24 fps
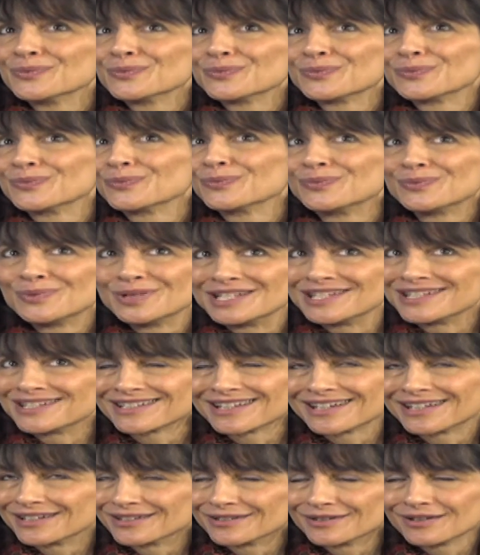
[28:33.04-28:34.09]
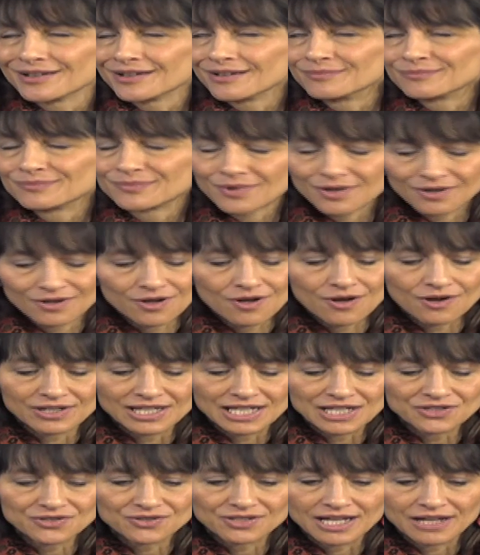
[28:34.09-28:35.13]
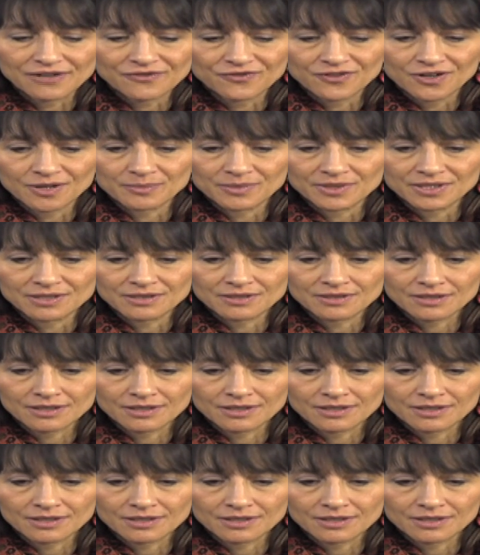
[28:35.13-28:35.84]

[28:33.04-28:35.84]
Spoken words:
we just got a call yesterday from